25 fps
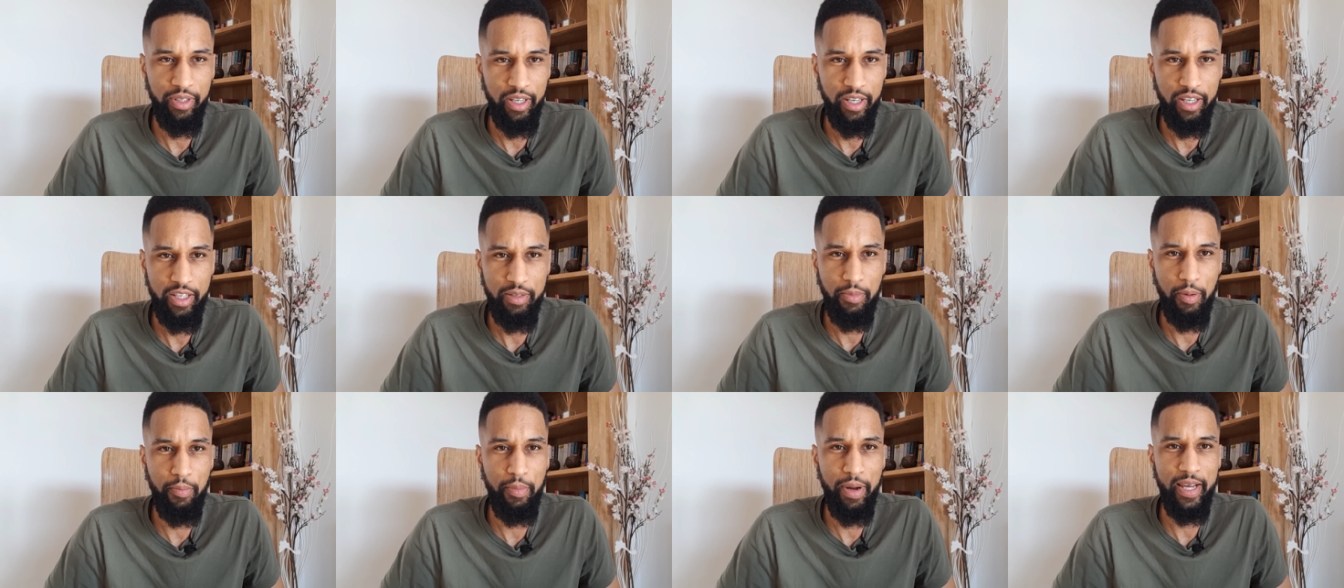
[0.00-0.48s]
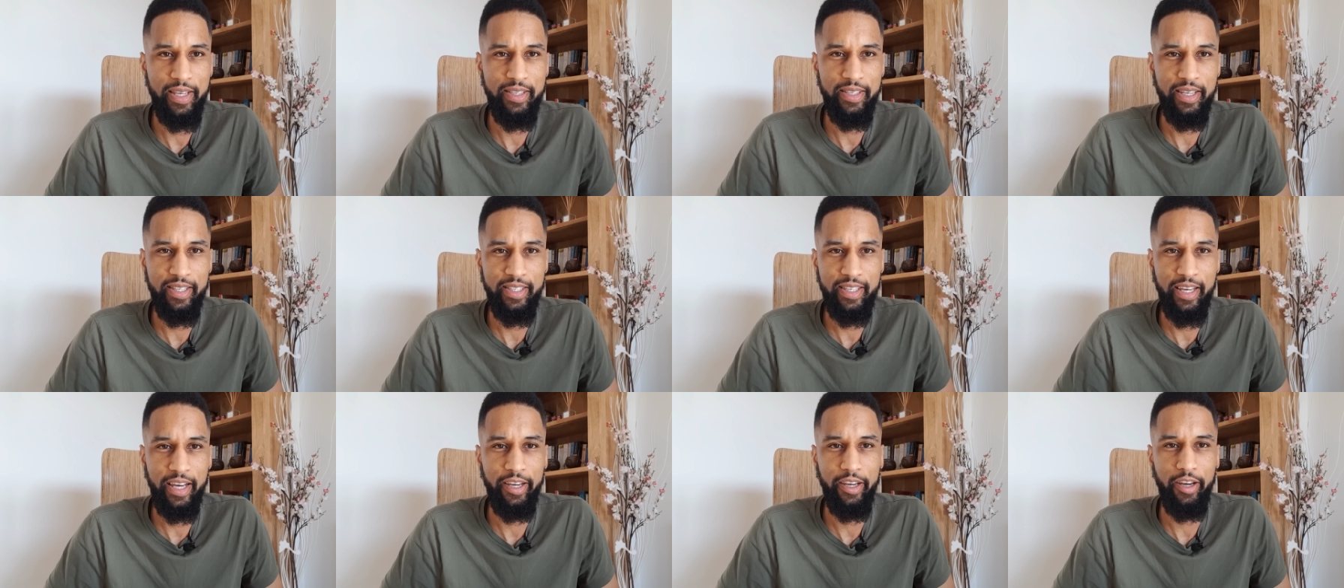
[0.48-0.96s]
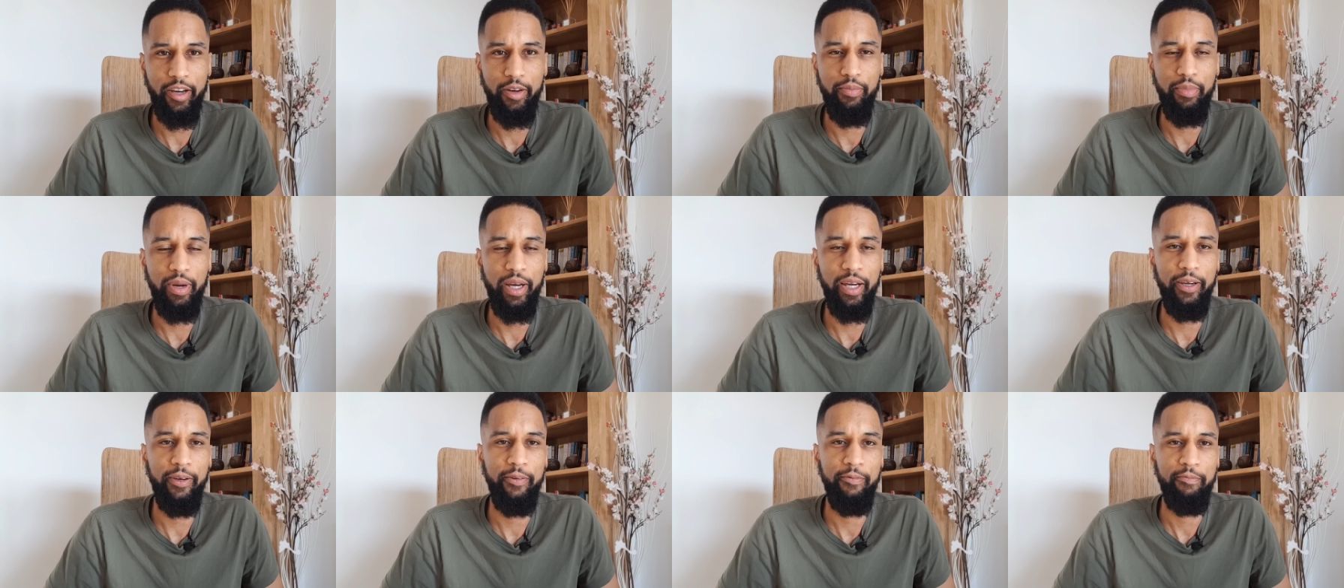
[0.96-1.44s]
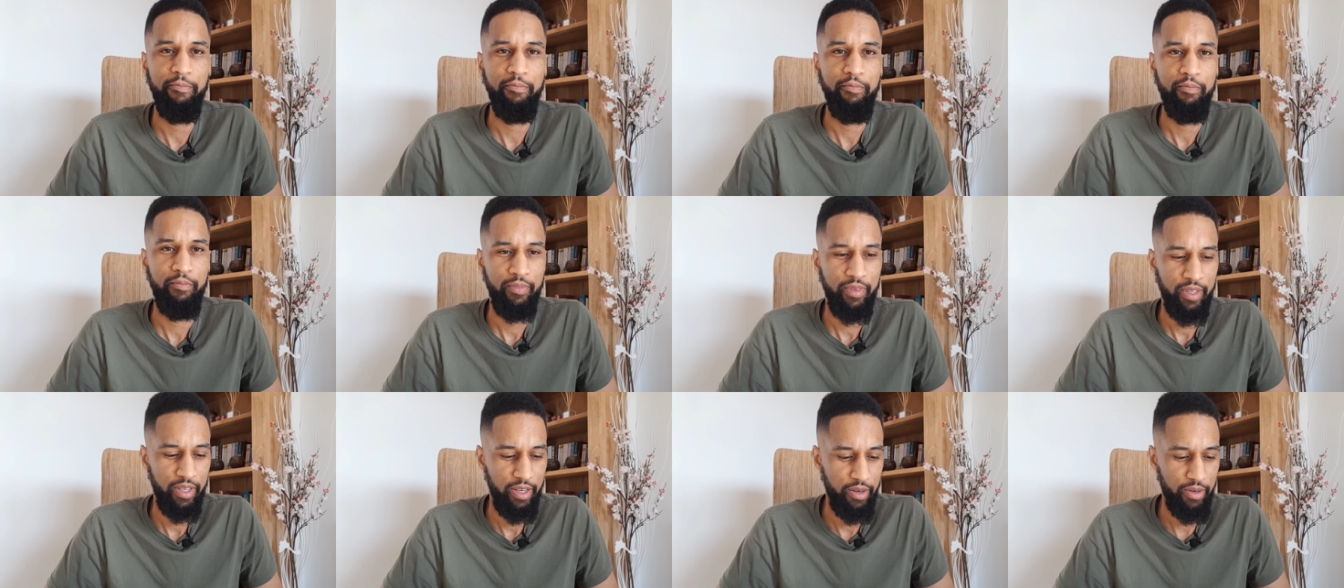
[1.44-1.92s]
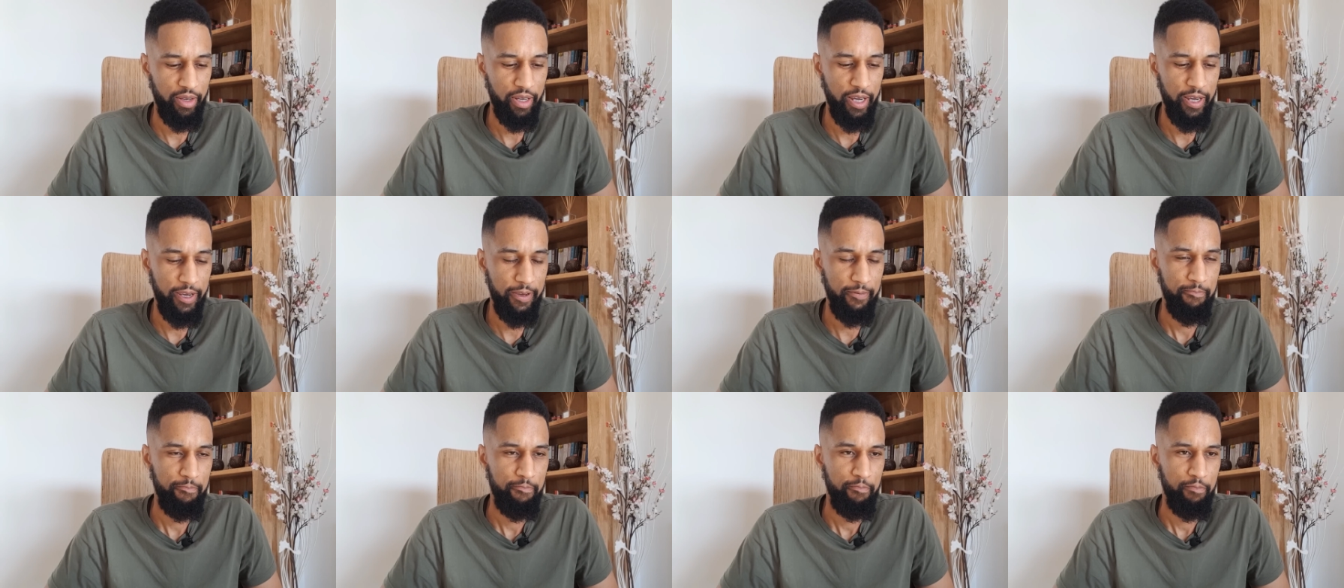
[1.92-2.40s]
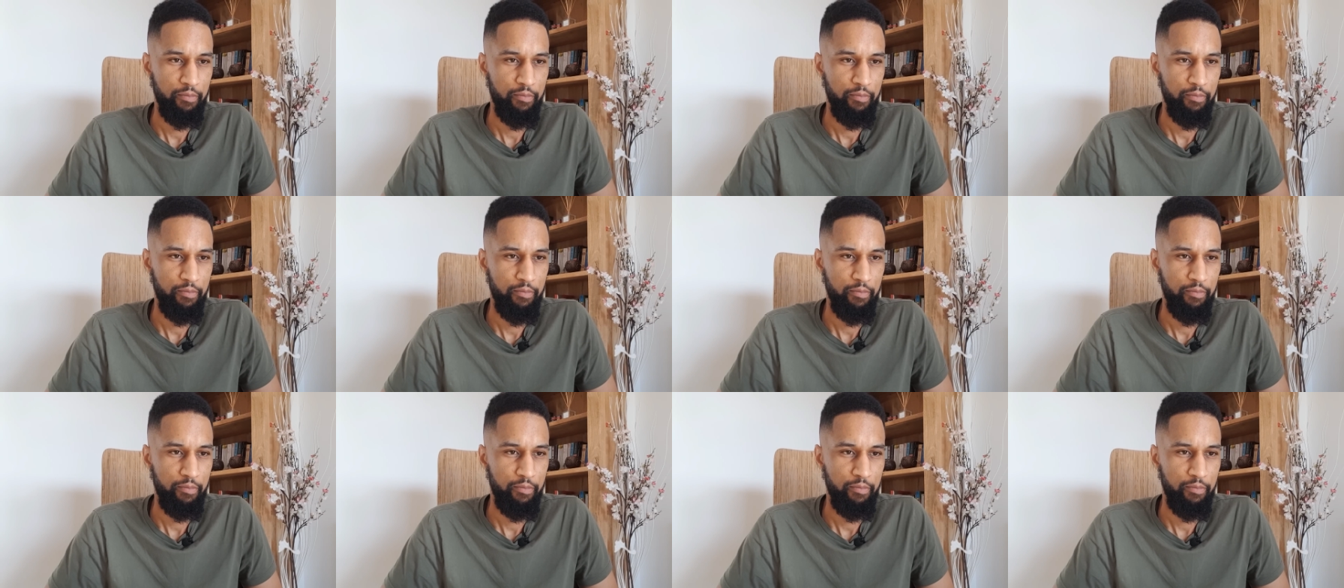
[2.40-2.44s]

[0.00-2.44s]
Yeah, it's my basic take-home pay, okay?